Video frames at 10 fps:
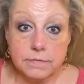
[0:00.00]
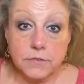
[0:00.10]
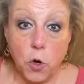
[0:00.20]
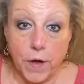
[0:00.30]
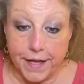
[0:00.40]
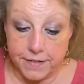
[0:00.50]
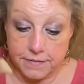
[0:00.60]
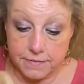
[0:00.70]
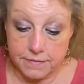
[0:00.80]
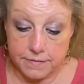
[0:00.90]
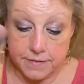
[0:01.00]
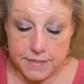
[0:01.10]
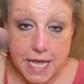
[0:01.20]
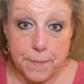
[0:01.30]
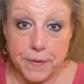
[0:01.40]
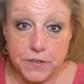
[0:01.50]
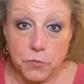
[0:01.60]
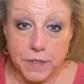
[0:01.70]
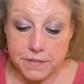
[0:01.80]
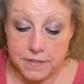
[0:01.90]
go ahead and tap
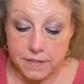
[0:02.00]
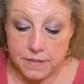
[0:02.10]
into it